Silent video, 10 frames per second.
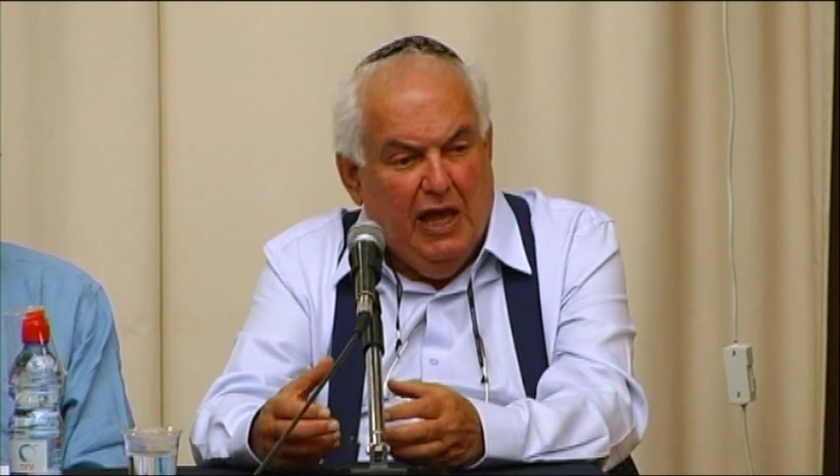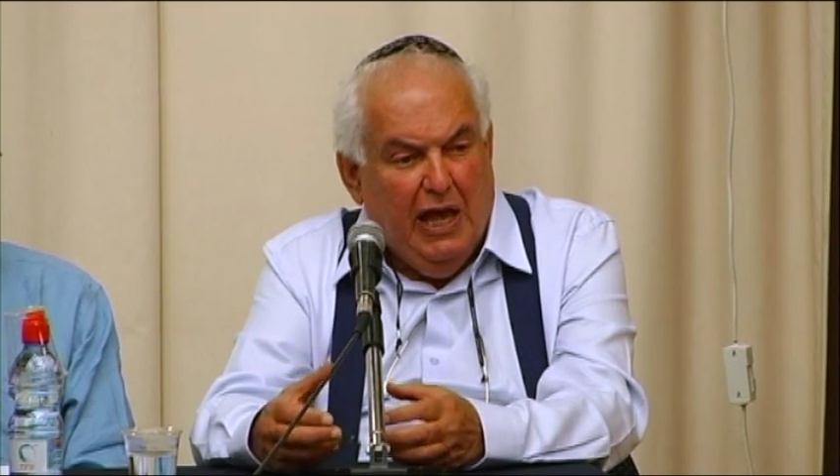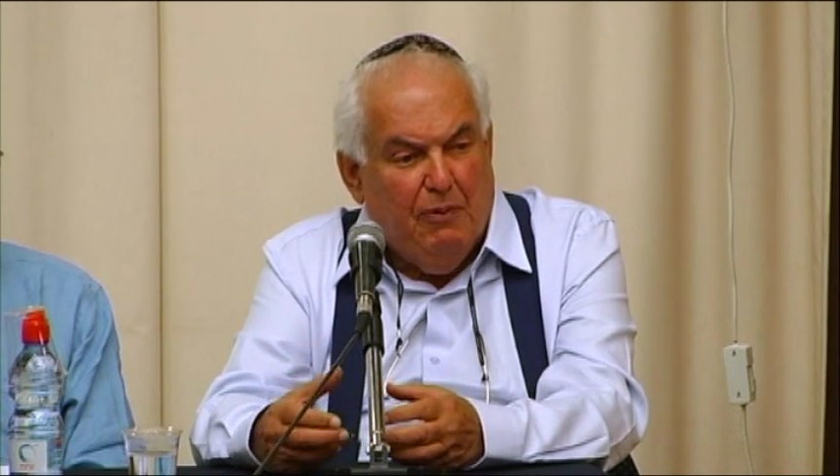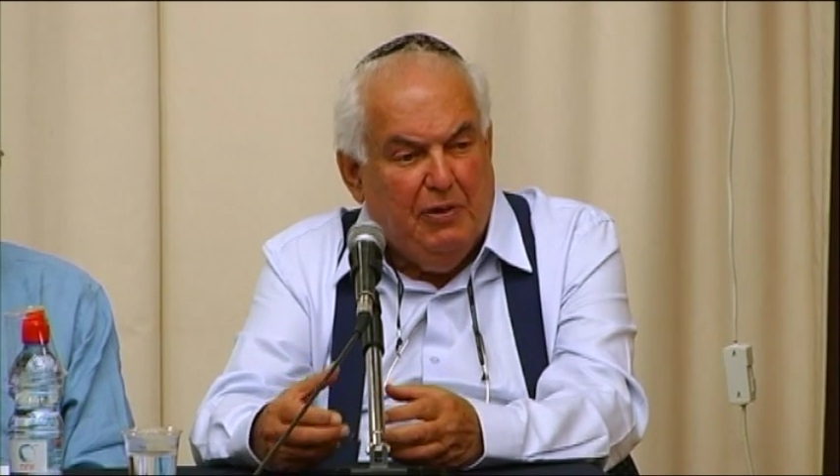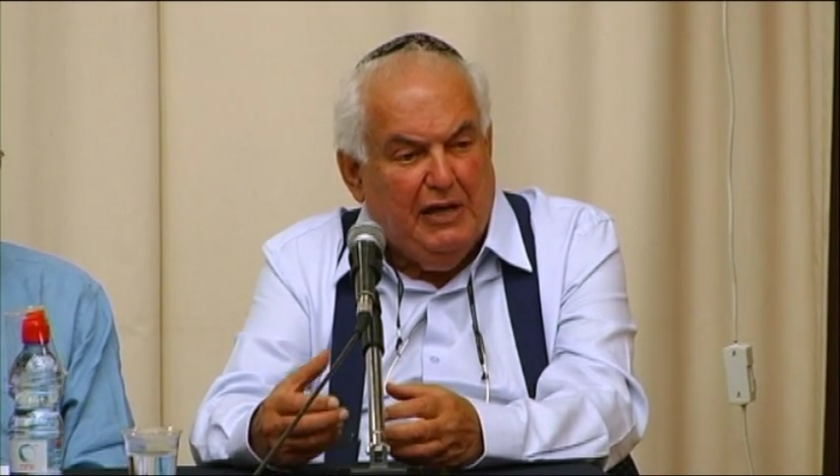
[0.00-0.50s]

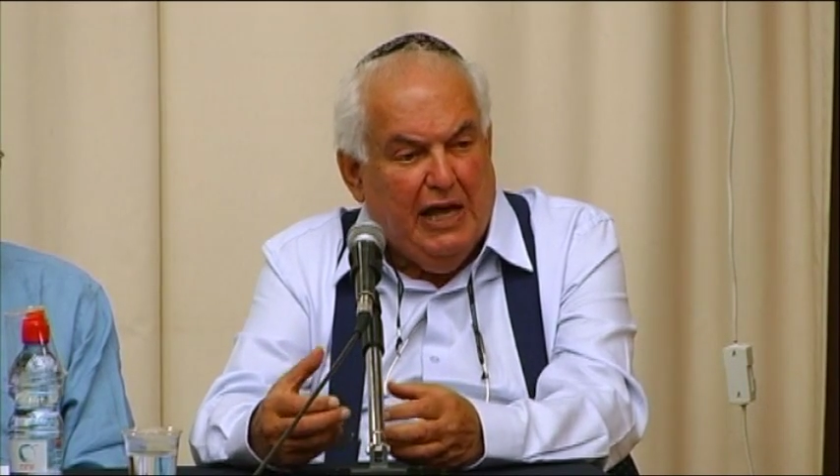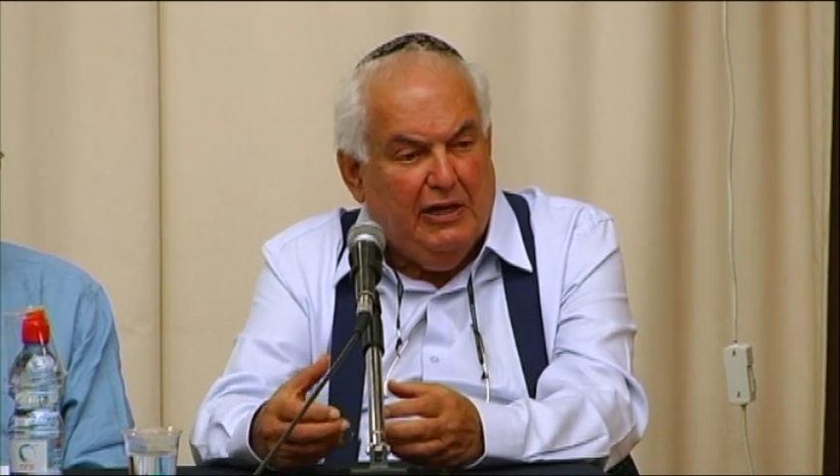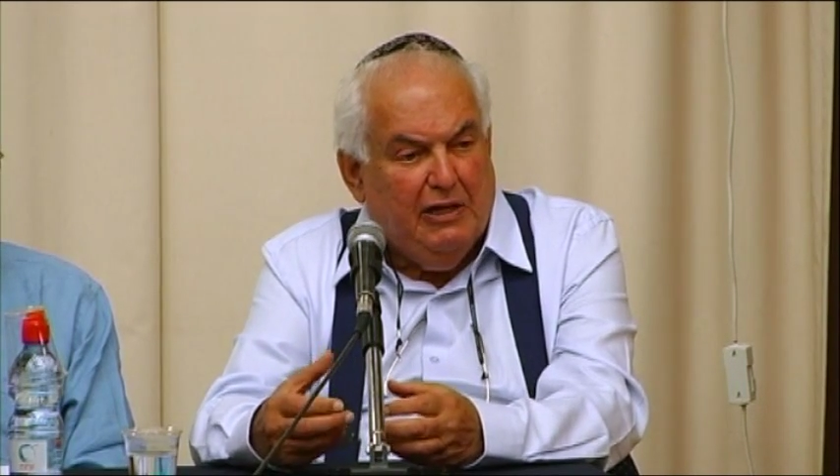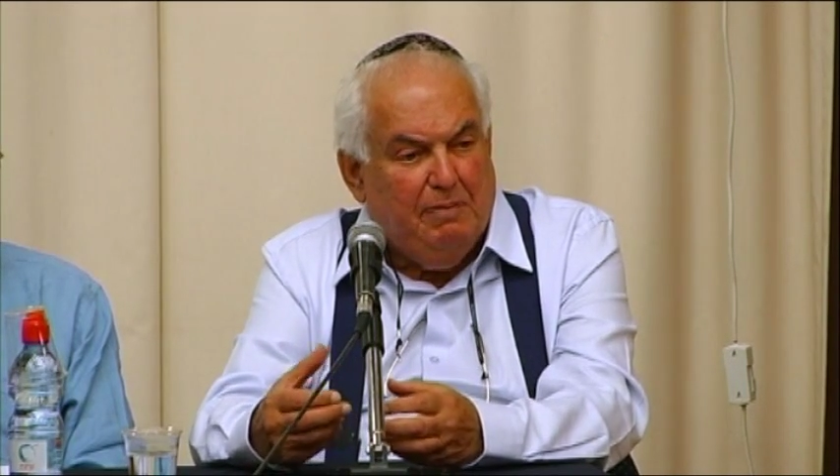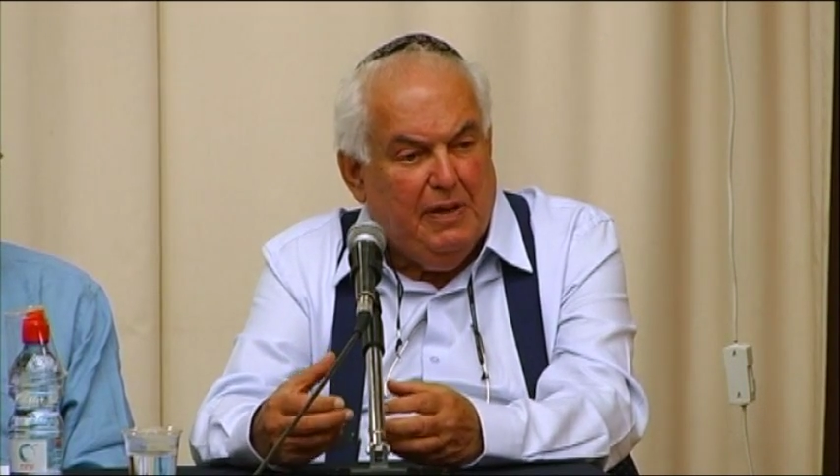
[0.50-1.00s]
and we're not
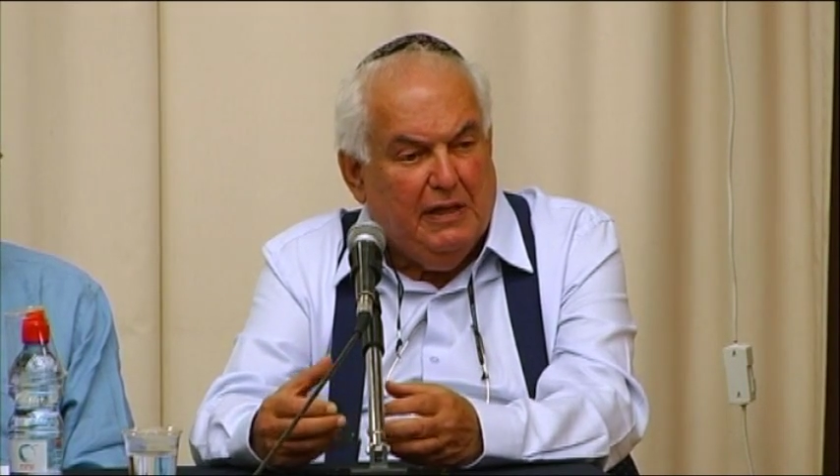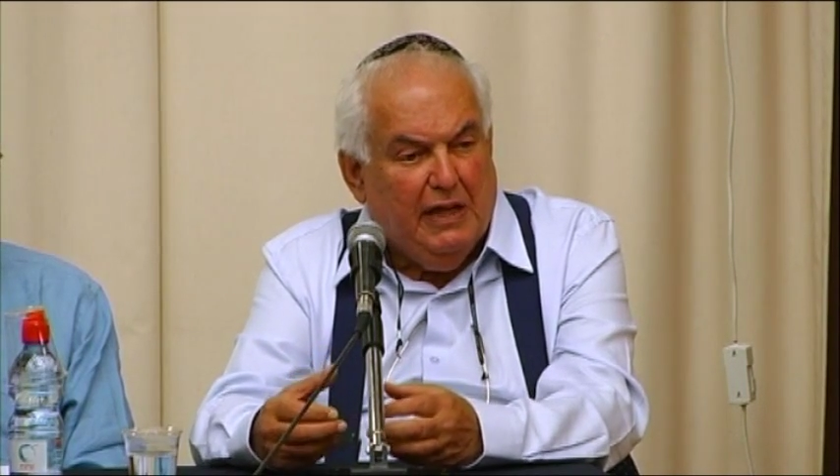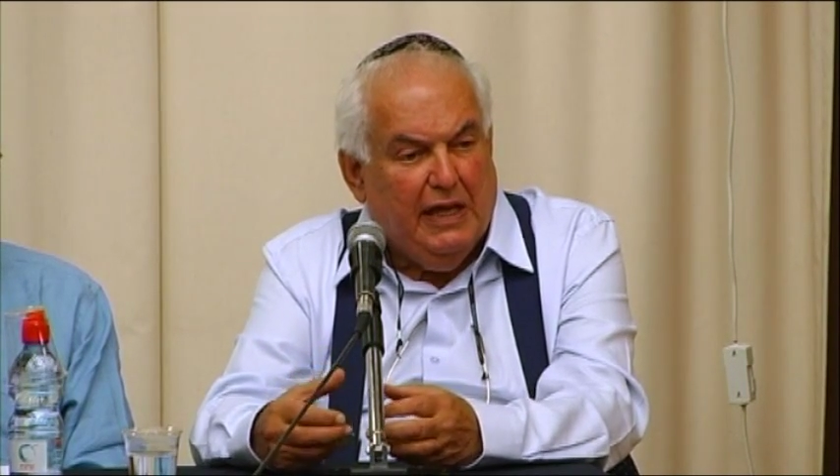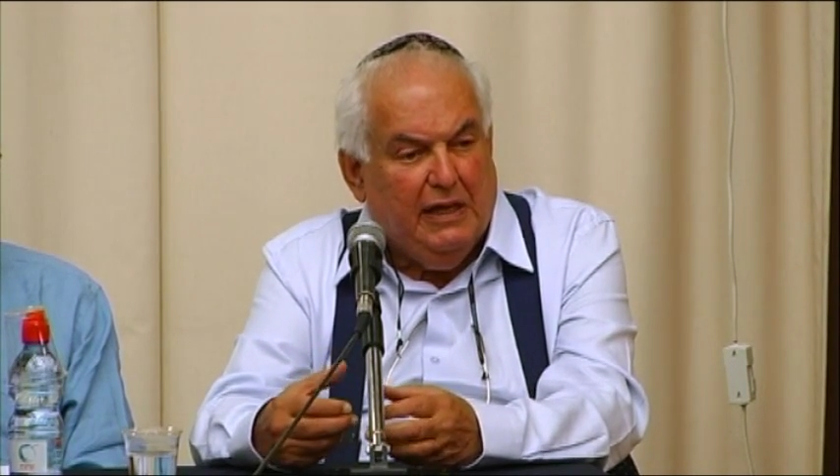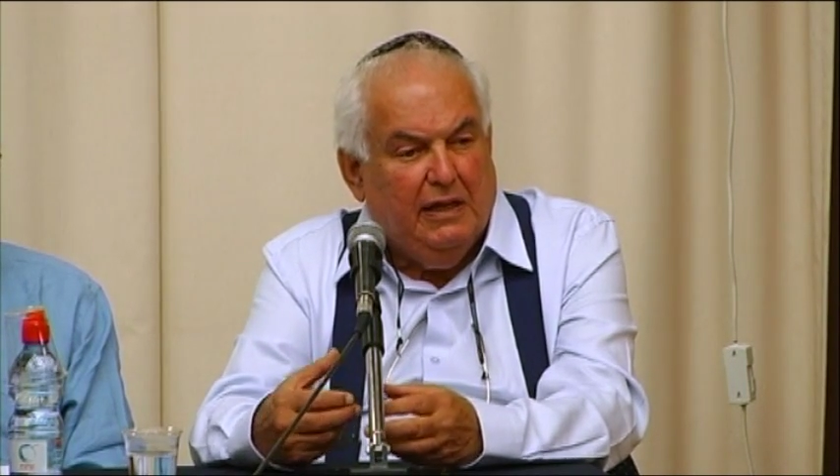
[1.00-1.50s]
going to be
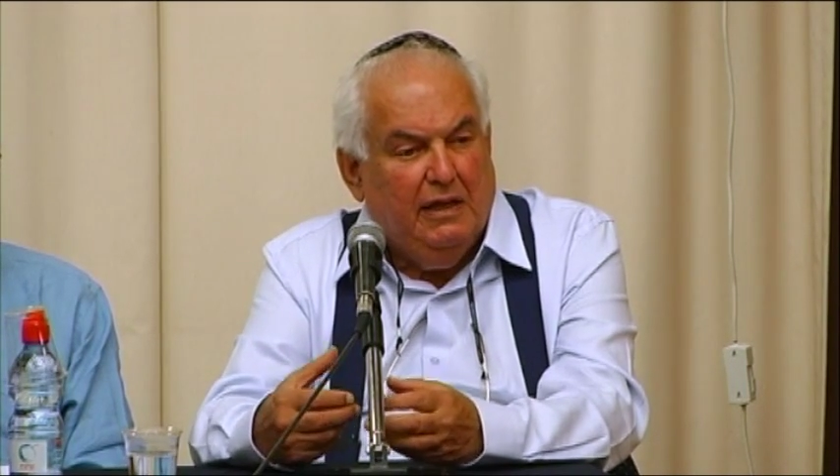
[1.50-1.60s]
like